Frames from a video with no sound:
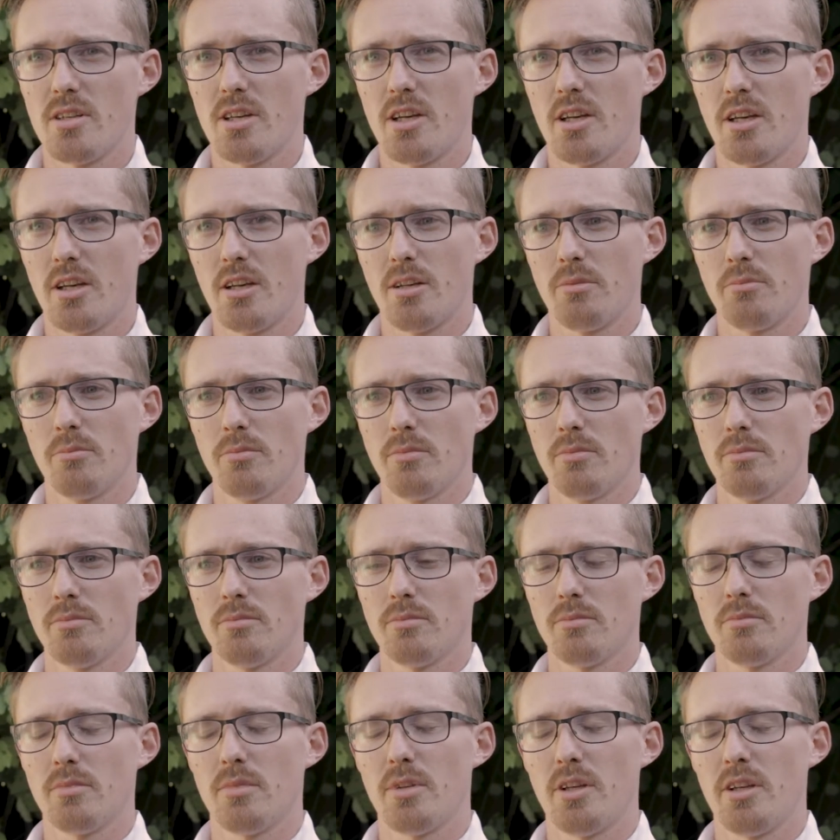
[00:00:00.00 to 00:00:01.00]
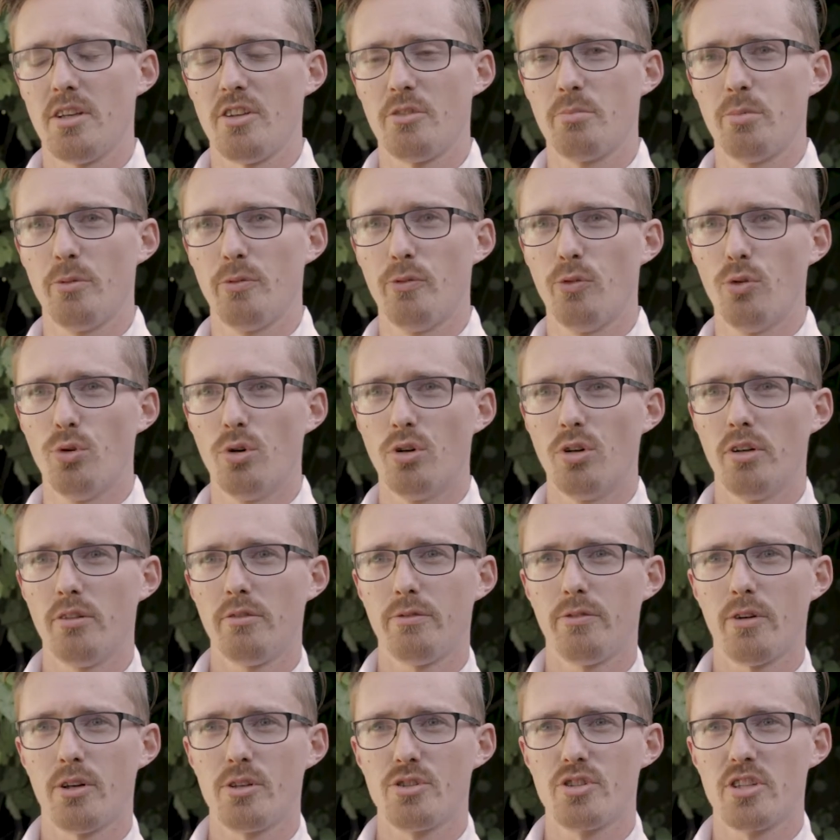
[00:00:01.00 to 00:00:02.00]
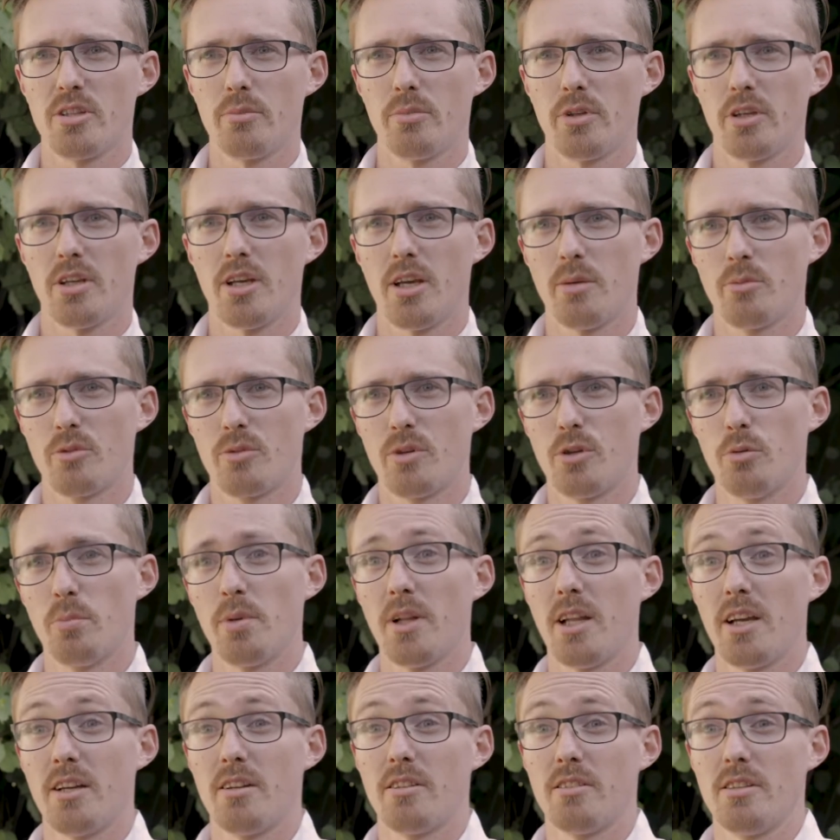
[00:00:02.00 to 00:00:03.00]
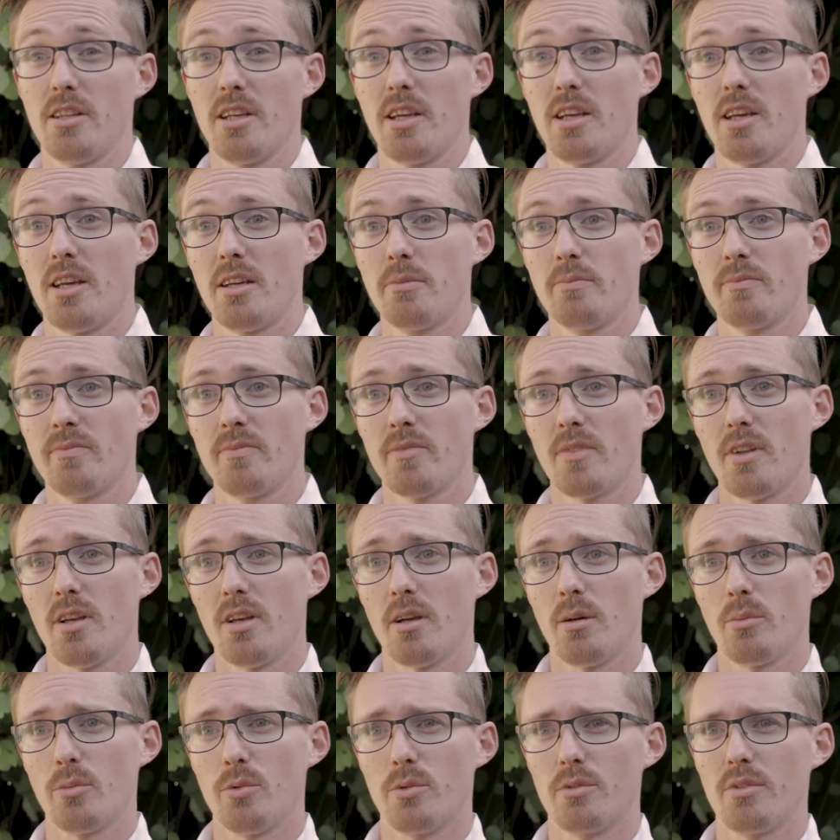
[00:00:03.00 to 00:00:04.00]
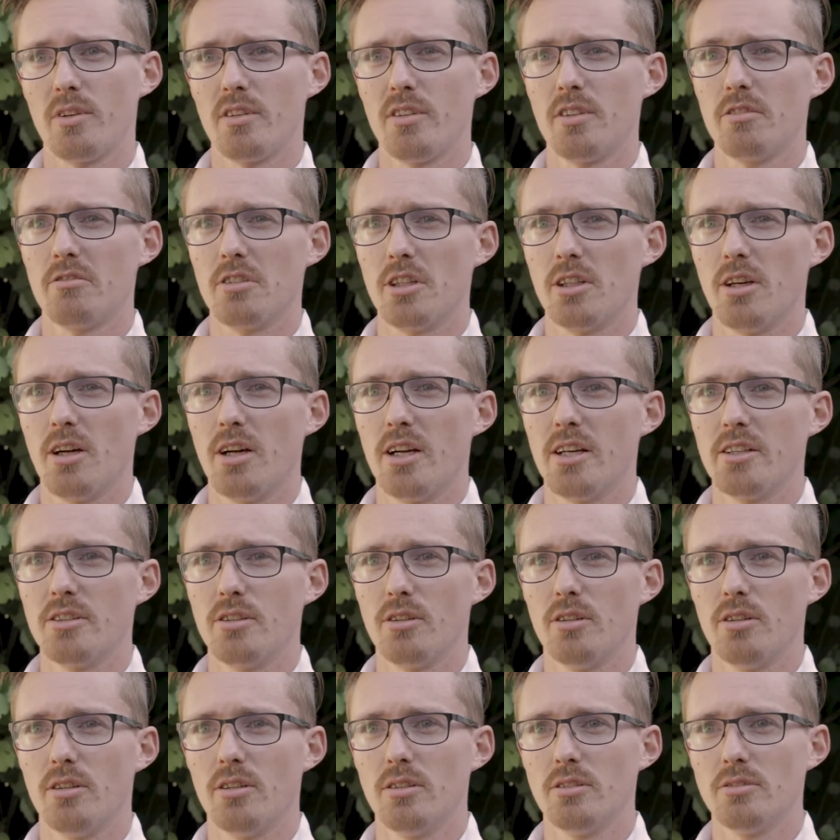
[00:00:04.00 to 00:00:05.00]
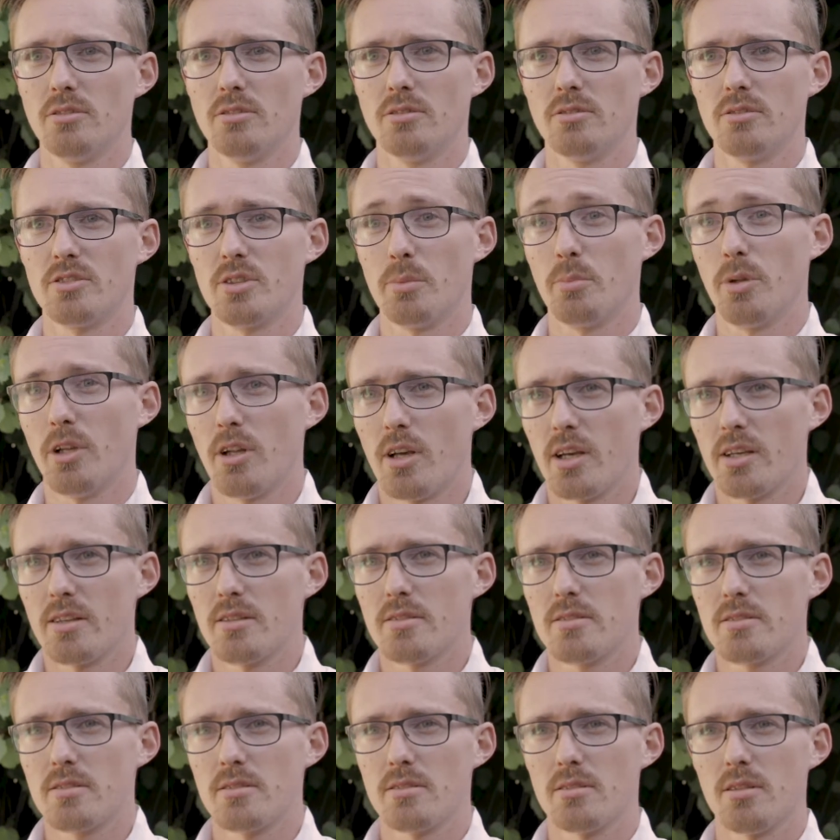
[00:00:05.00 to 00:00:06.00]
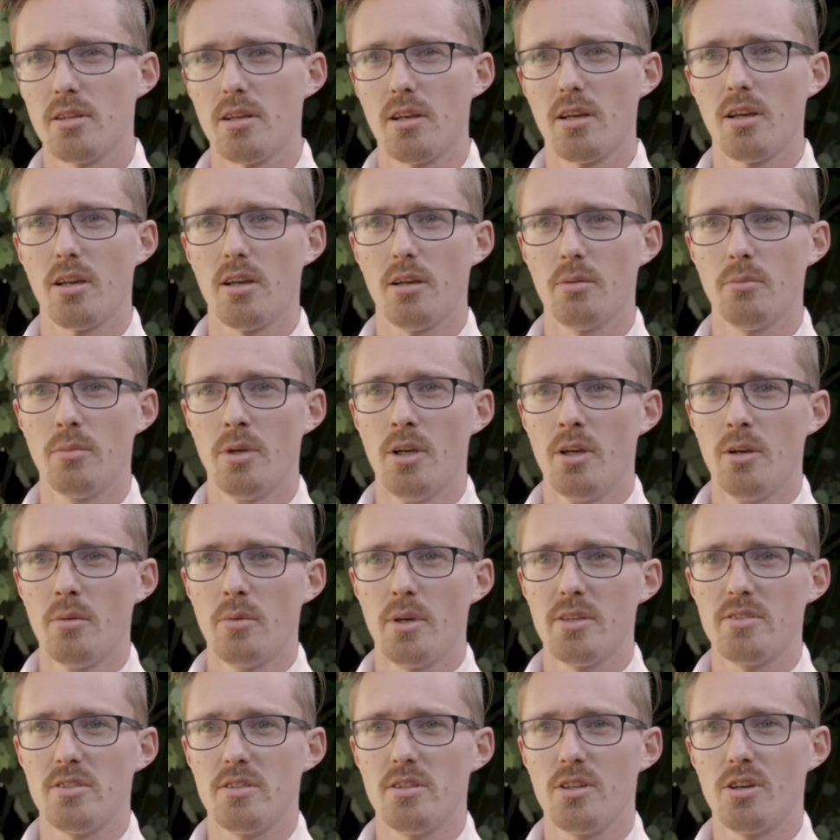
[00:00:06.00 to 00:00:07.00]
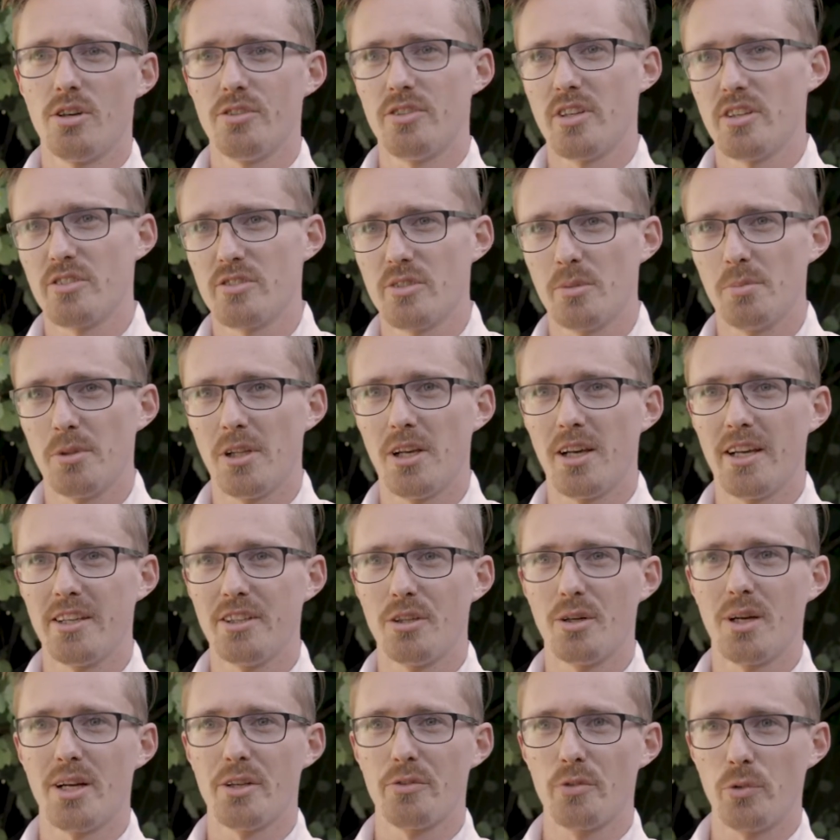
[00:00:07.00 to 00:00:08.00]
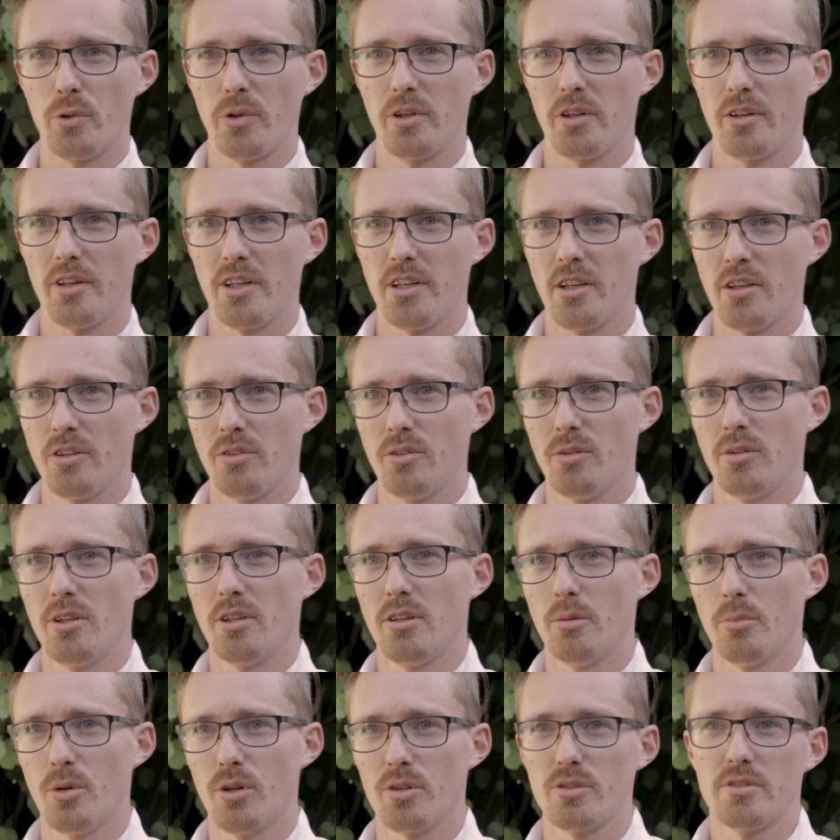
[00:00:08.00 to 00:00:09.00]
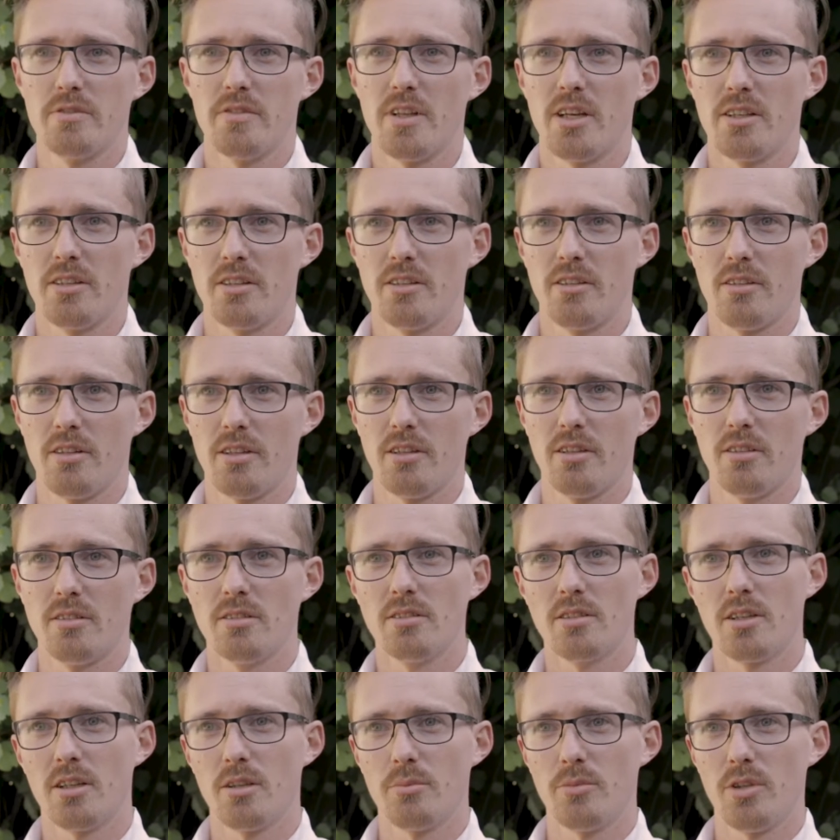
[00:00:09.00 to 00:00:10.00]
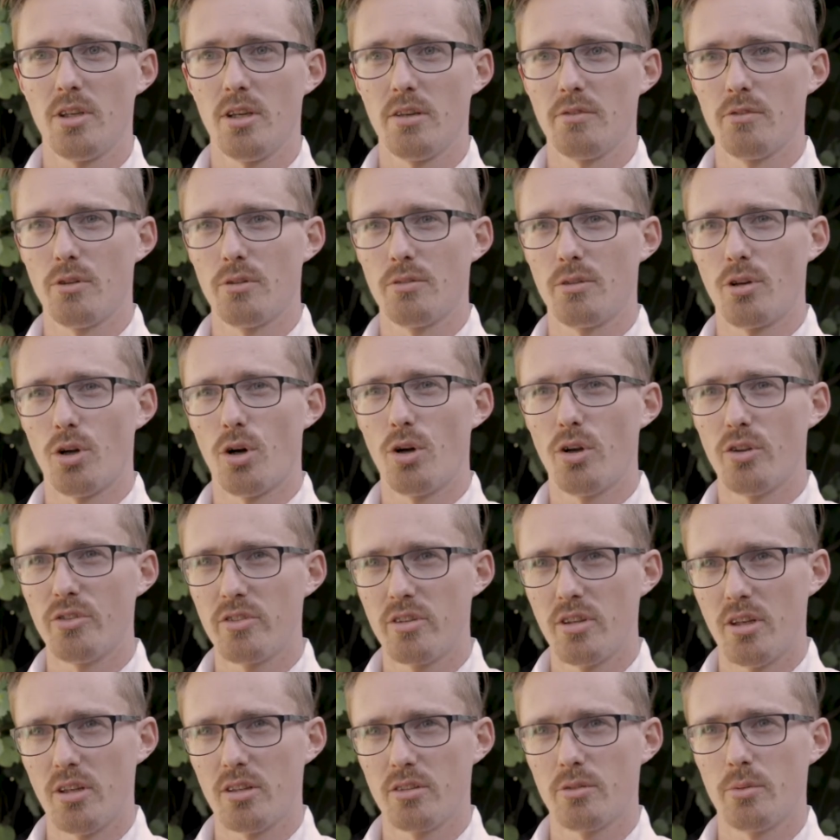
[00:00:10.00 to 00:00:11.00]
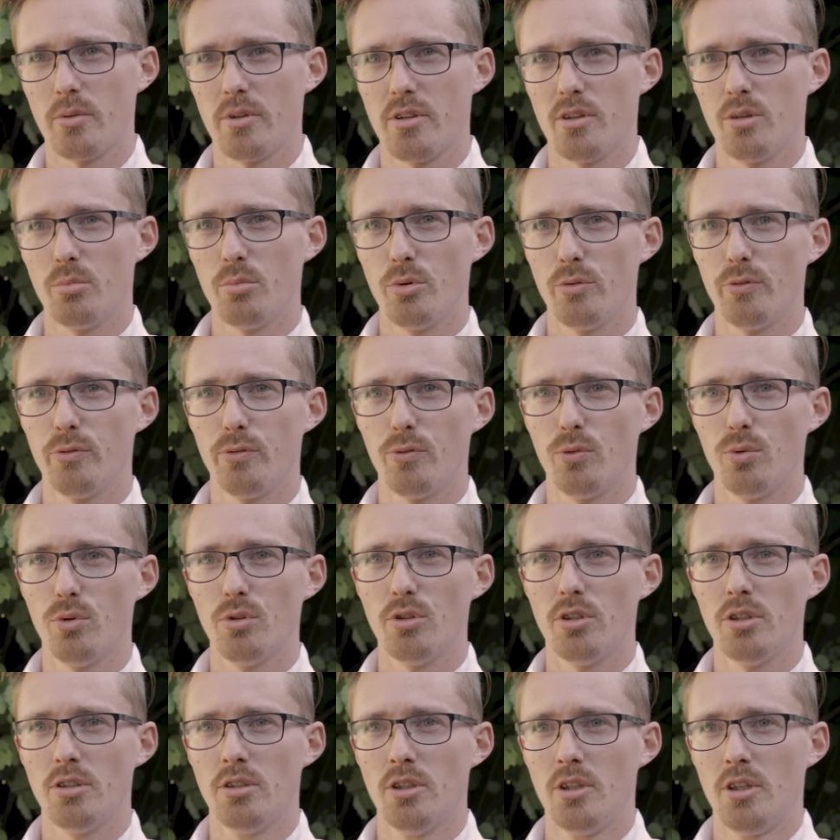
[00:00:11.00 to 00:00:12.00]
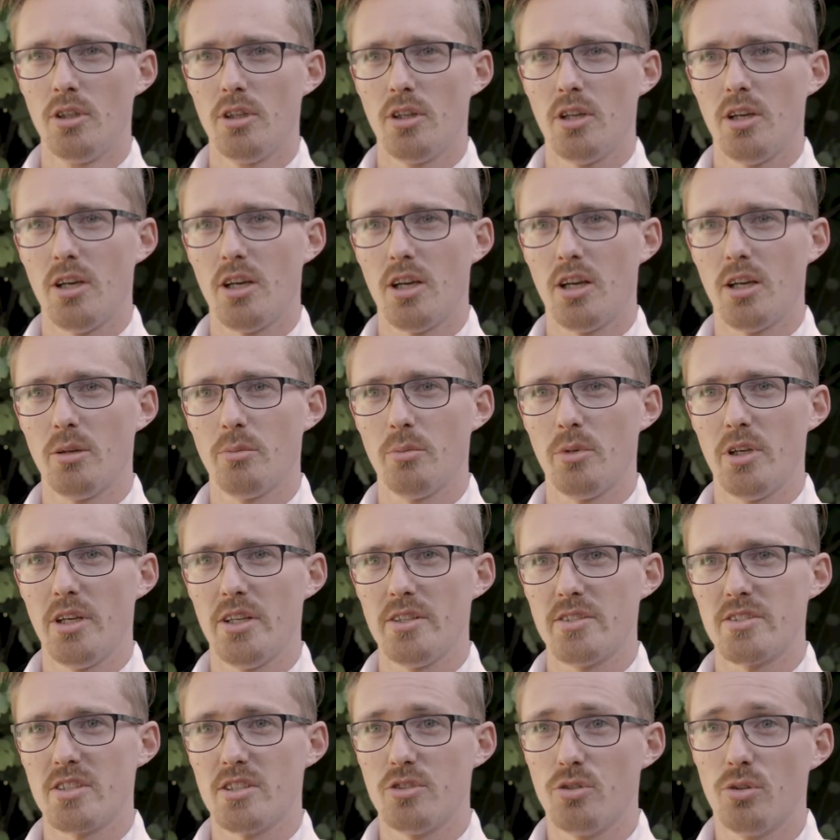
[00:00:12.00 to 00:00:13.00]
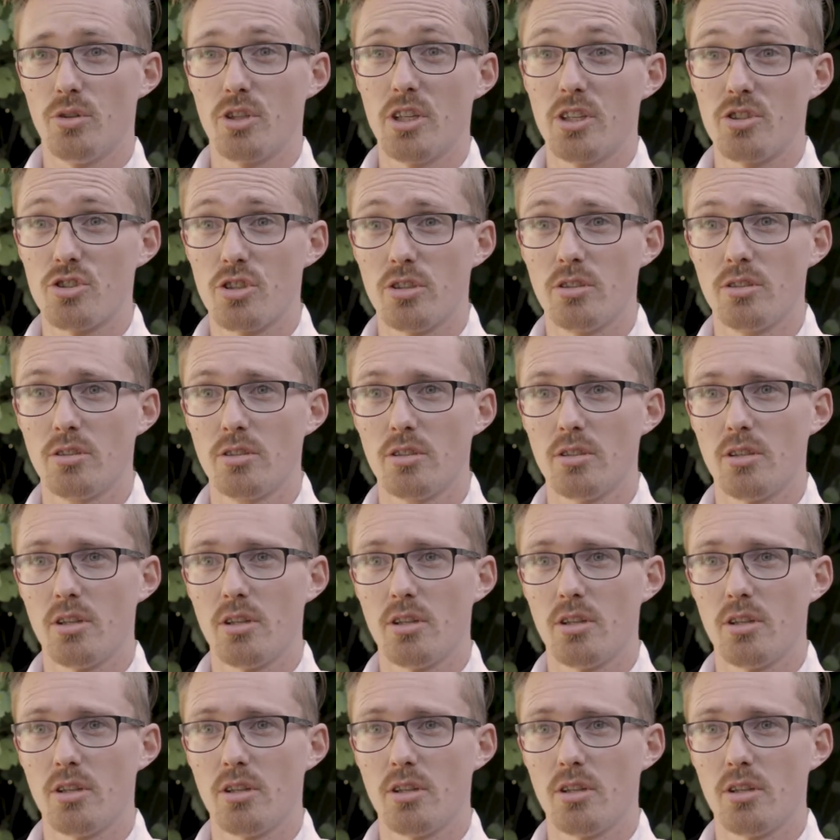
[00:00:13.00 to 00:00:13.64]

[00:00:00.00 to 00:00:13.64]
um, I guess before foraging became a real player in the game, um, we were really reliant on suppliers. Um, basically, you contact a supplier, you ask for an ingredient, you get a box of that ingredient, and you have no contact with it before um, it's in your kitchen.